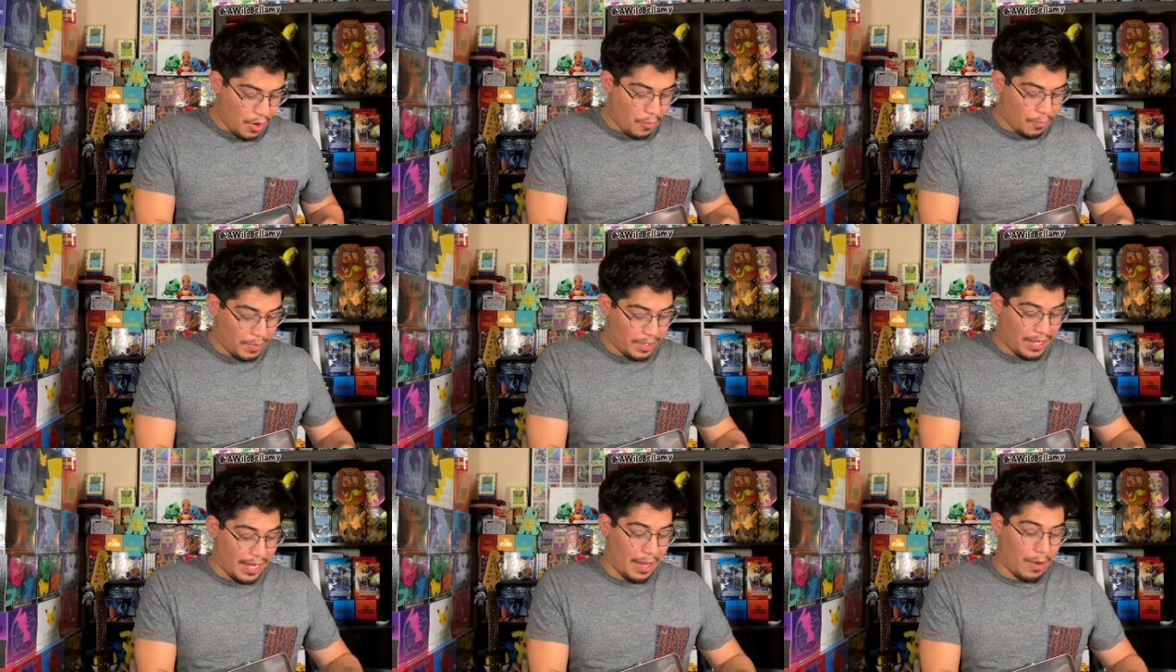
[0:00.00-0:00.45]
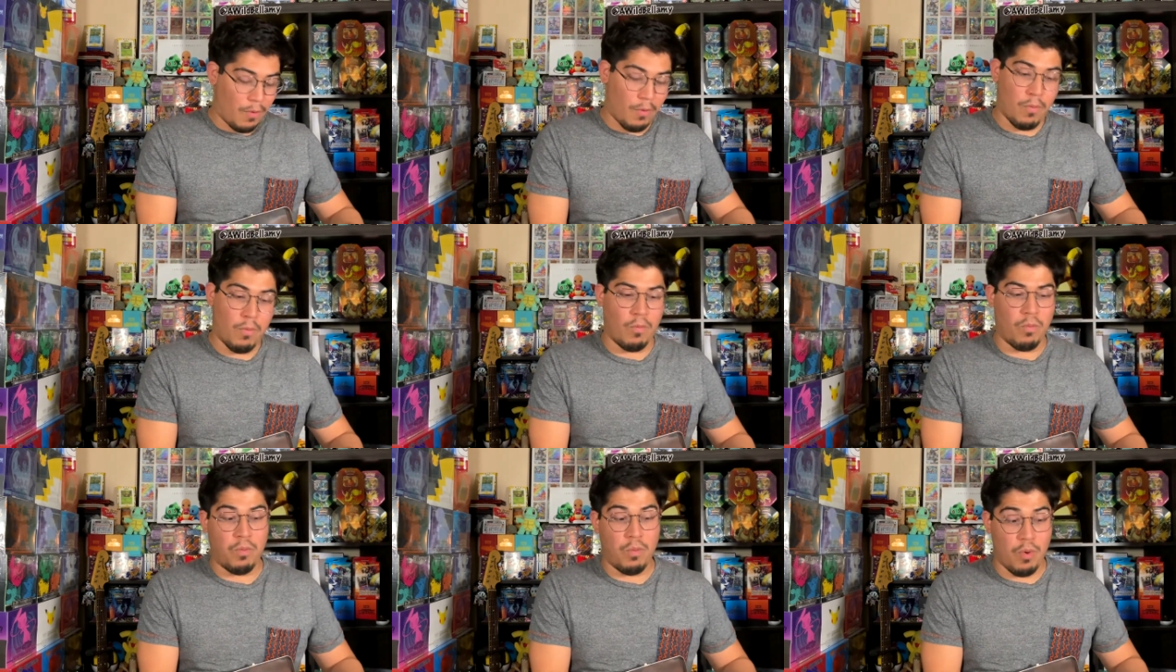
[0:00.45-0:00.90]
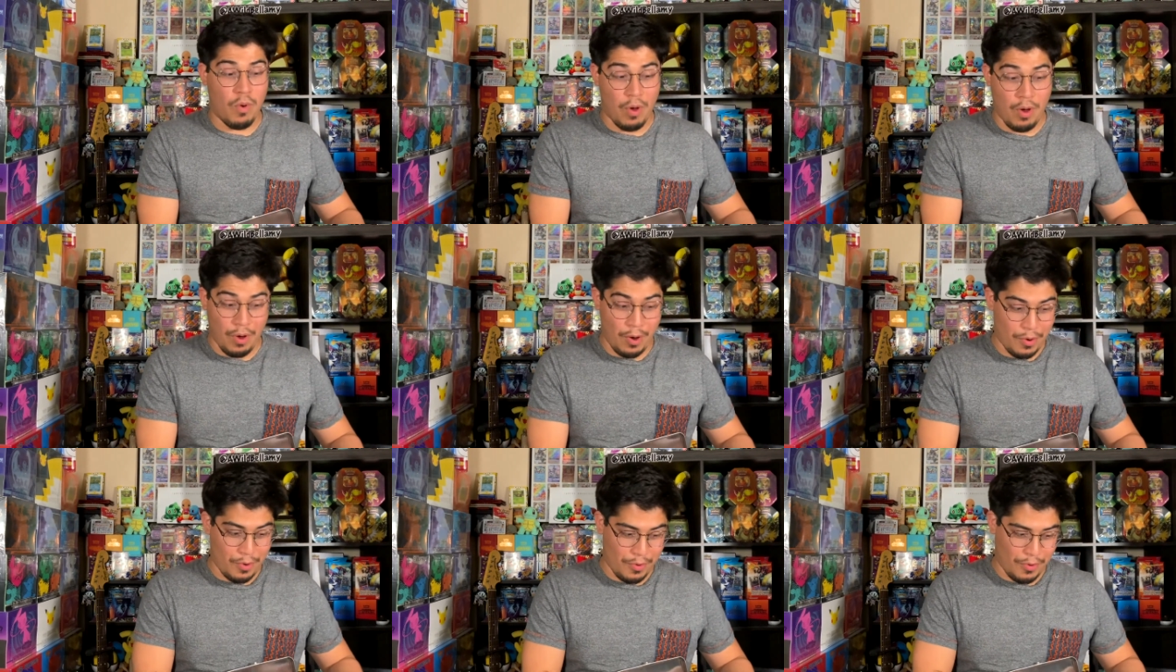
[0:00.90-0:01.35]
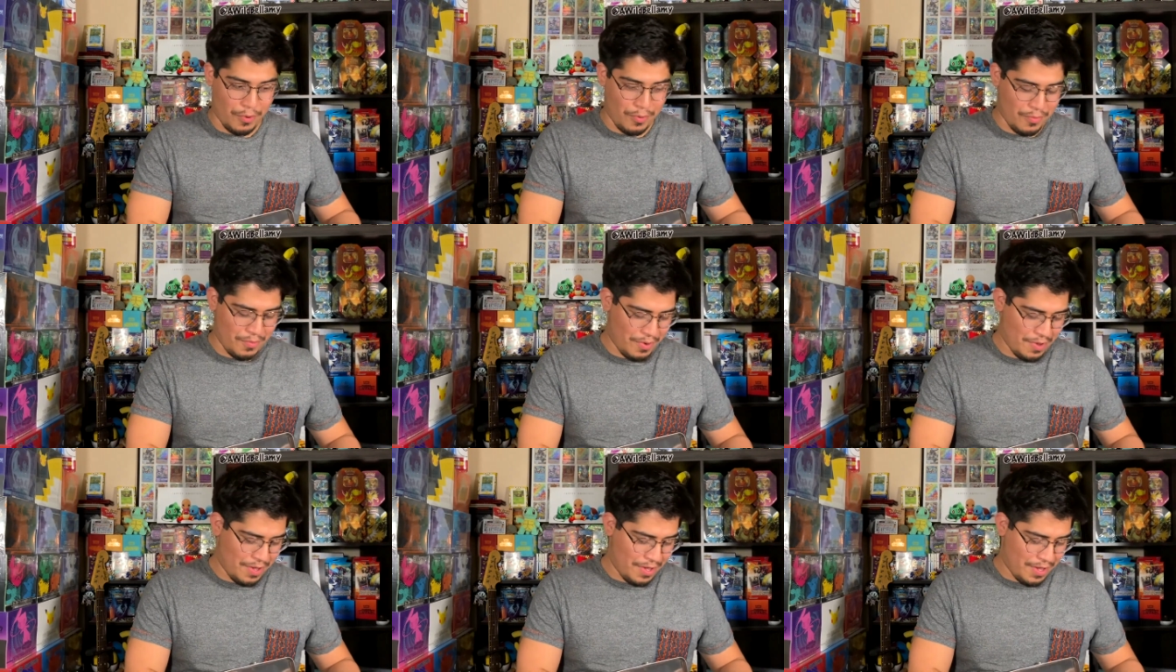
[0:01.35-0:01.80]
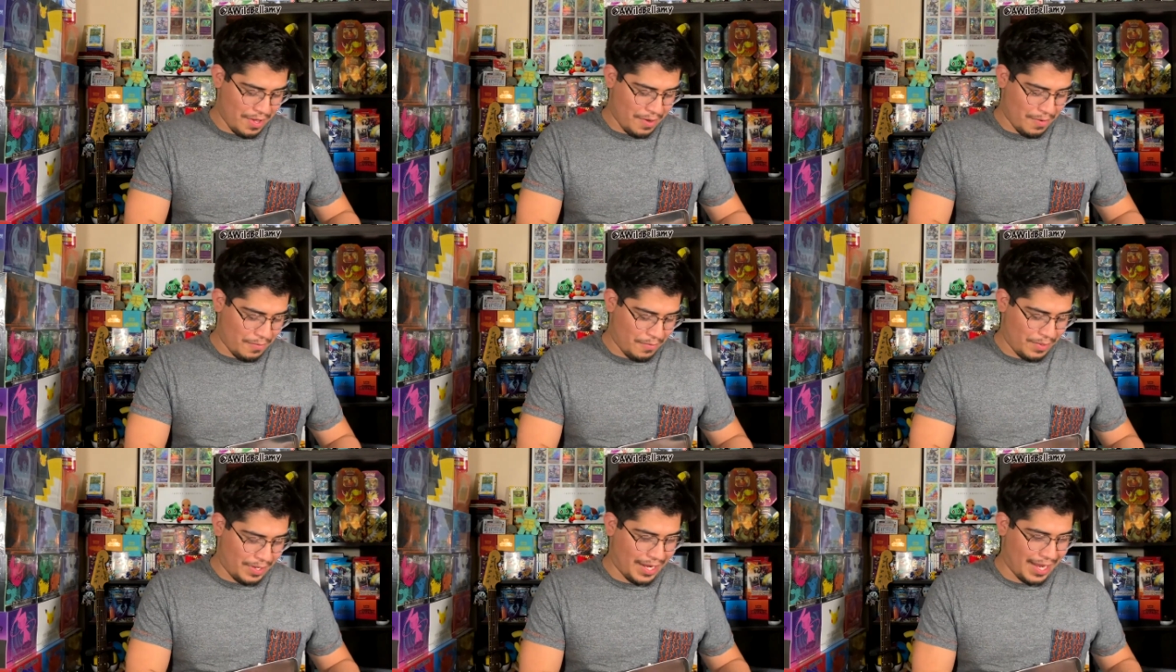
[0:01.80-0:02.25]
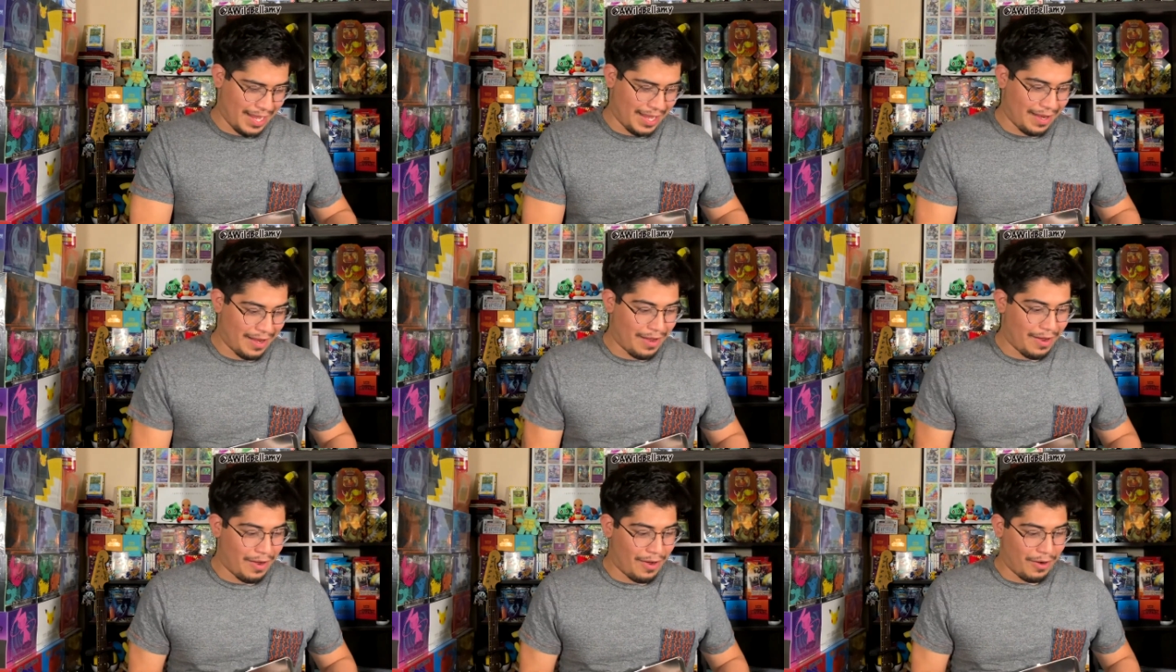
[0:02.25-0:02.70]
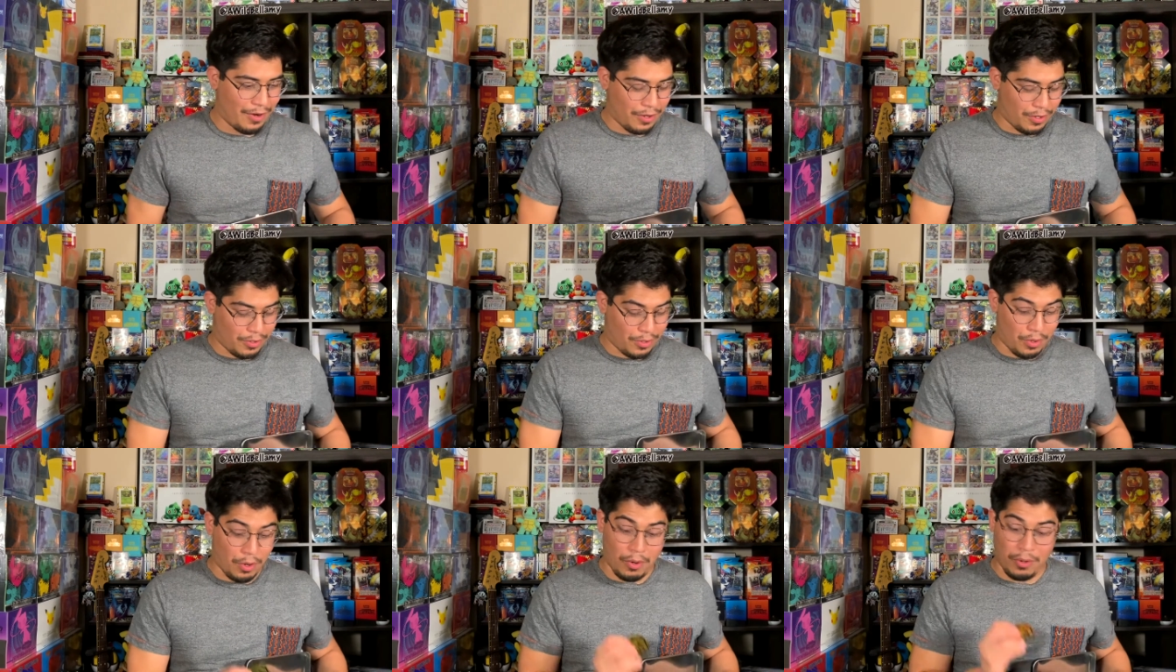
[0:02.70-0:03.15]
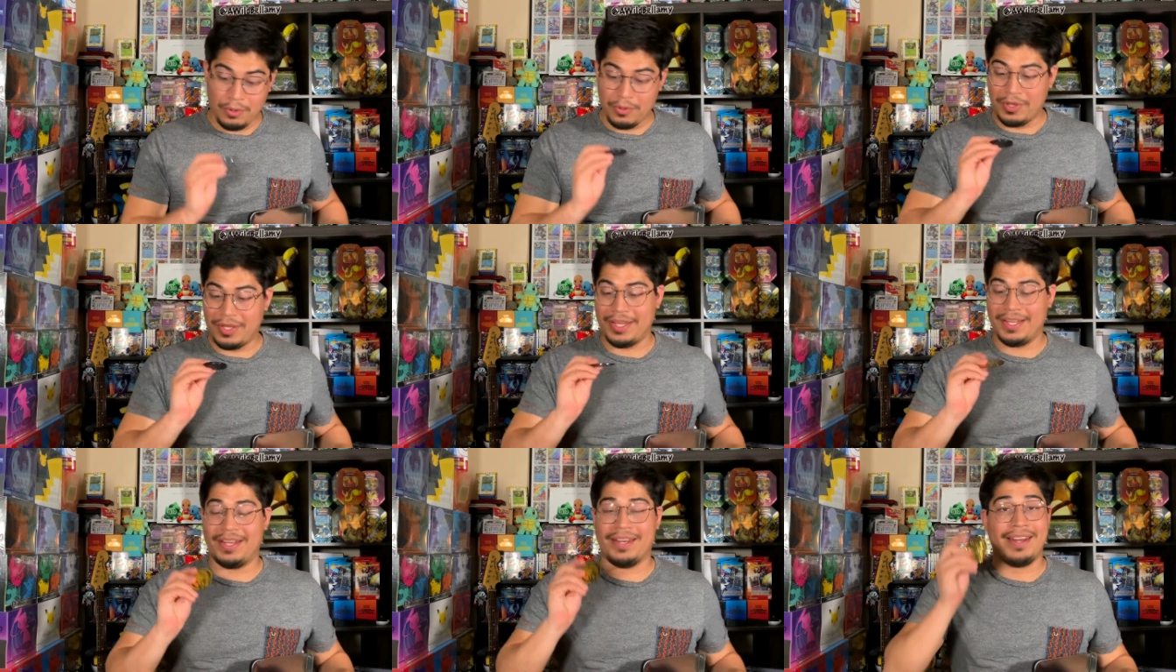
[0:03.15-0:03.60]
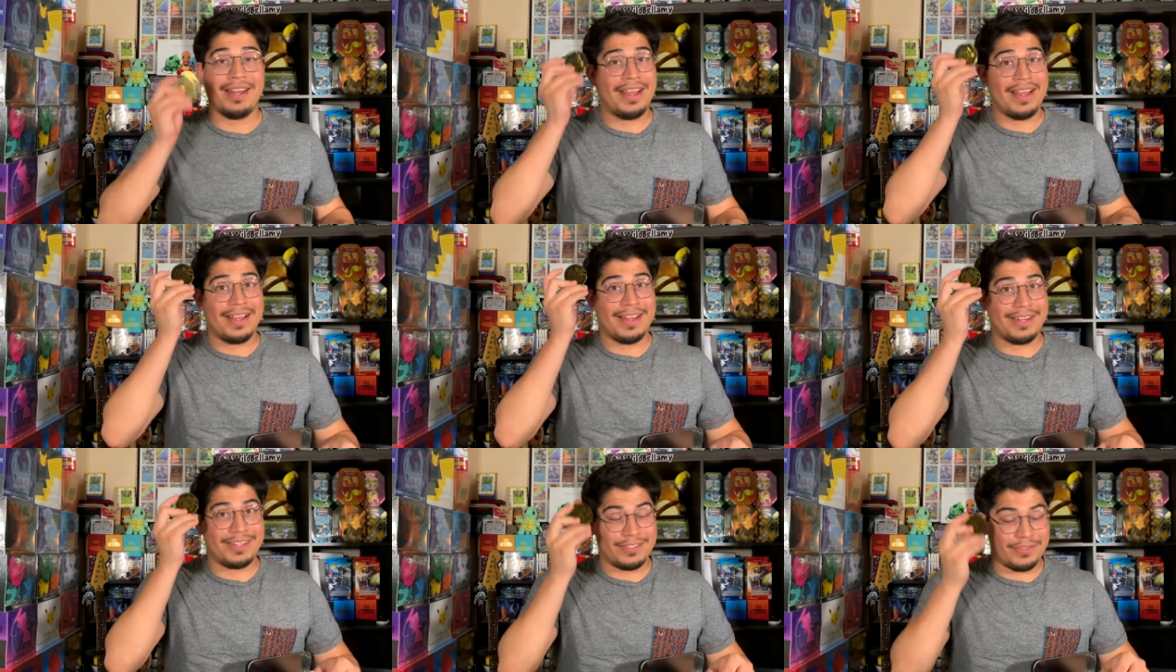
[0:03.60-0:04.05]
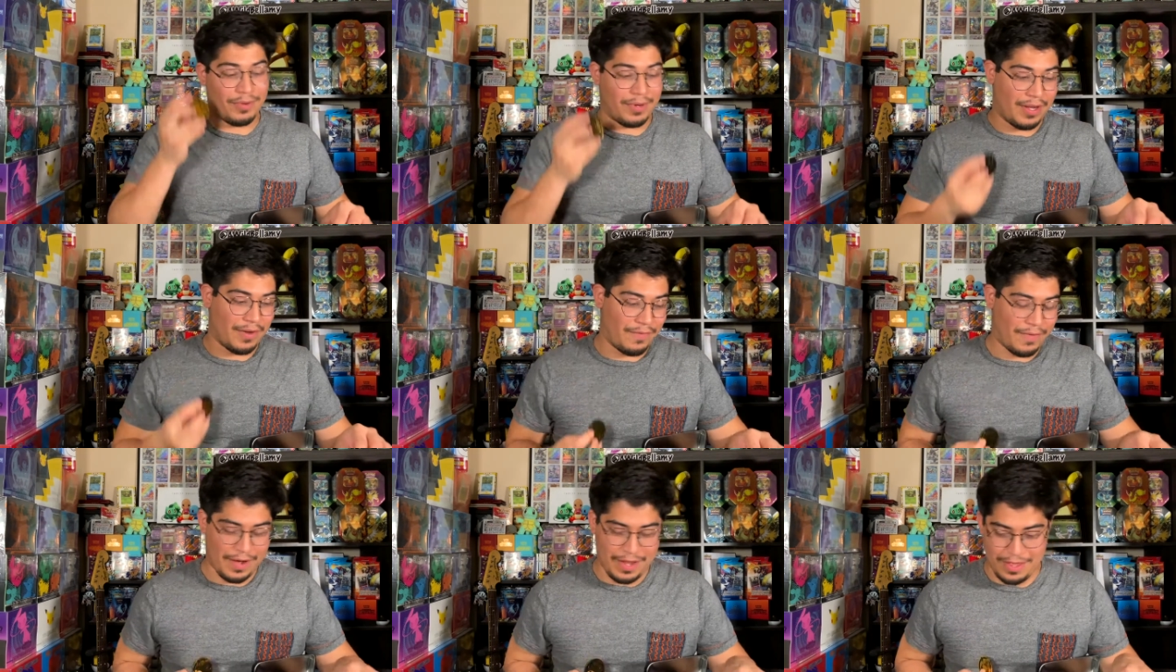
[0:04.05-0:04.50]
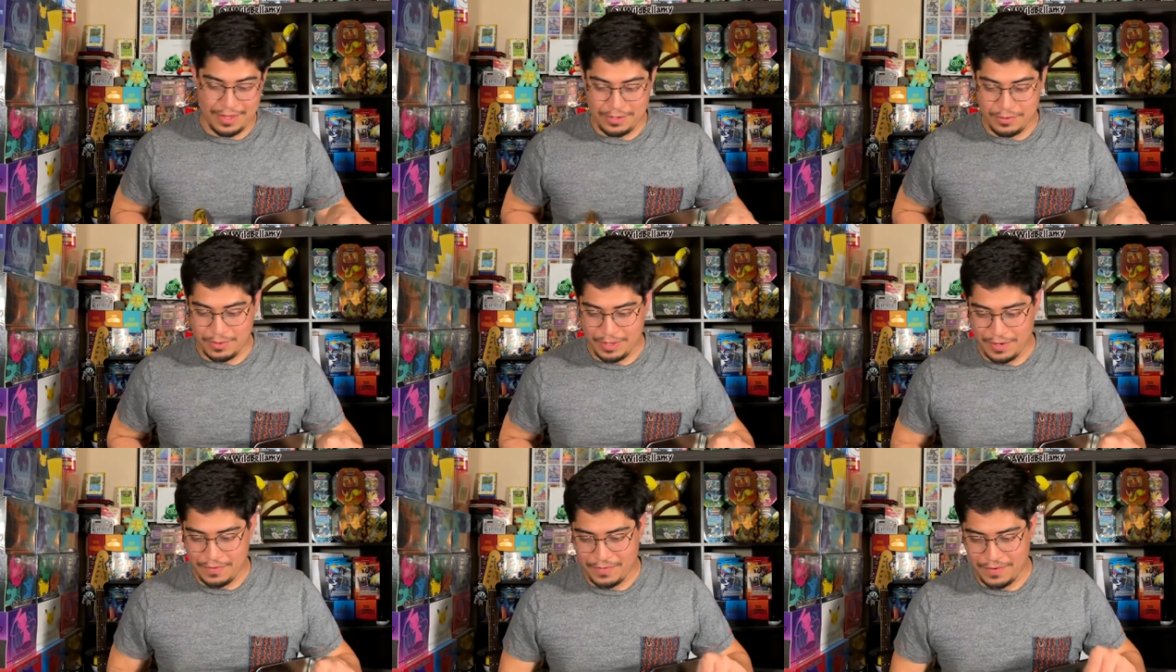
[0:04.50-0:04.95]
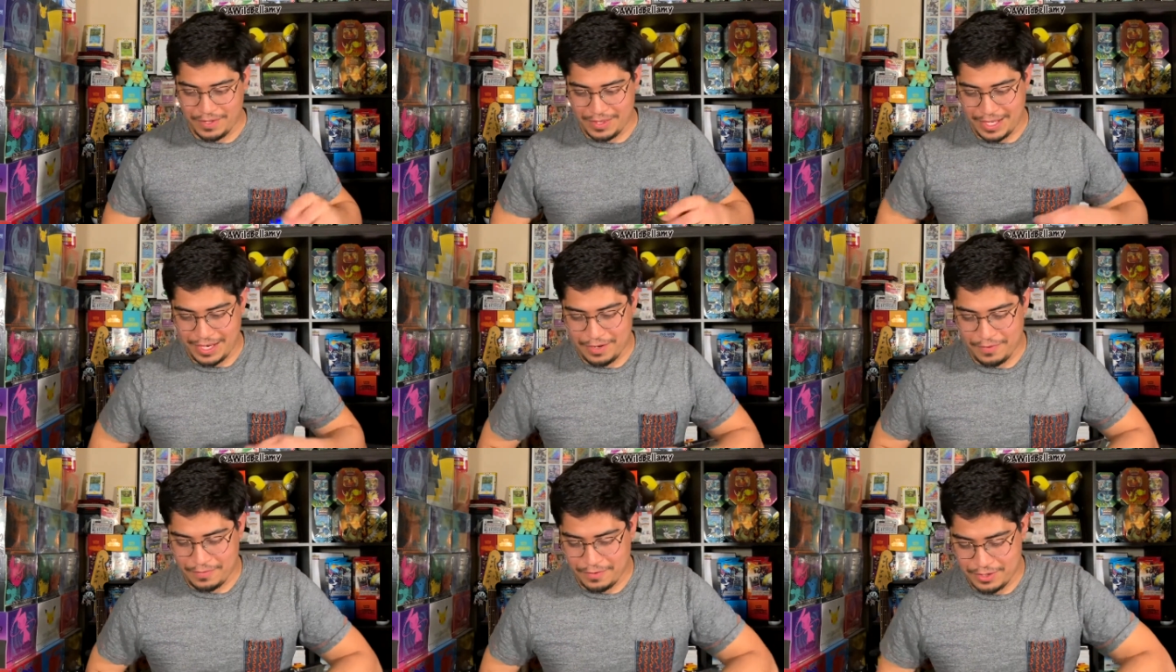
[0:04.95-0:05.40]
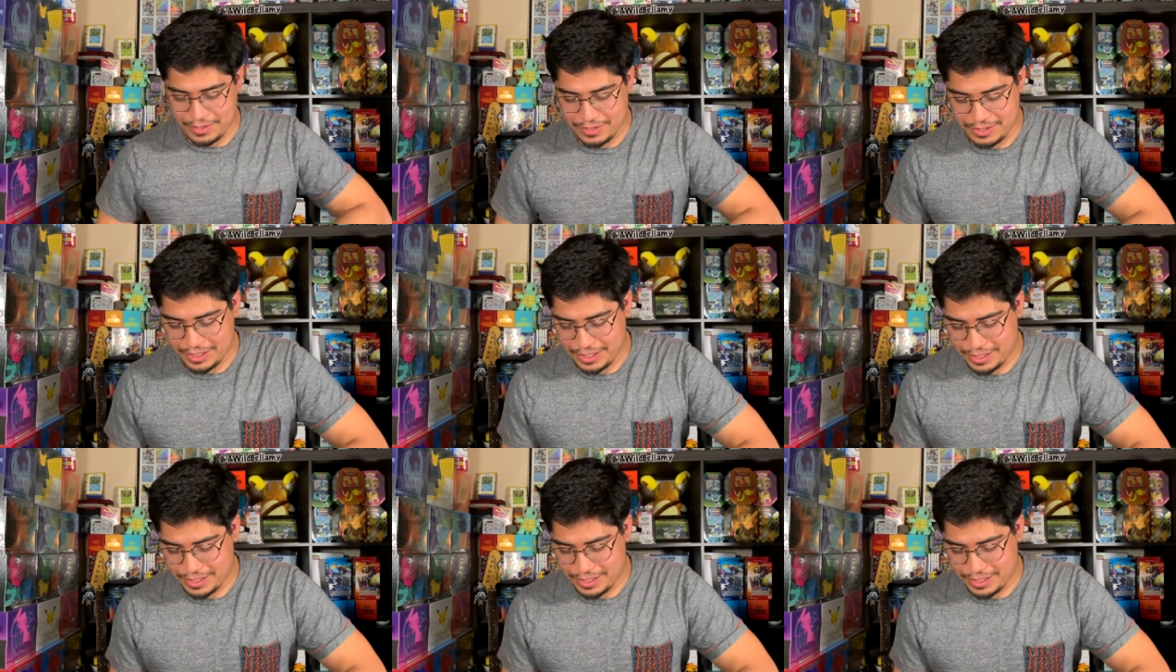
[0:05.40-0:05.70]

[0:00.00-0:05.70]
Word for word: we get, whoa, we get a golden 25, 25th anniversary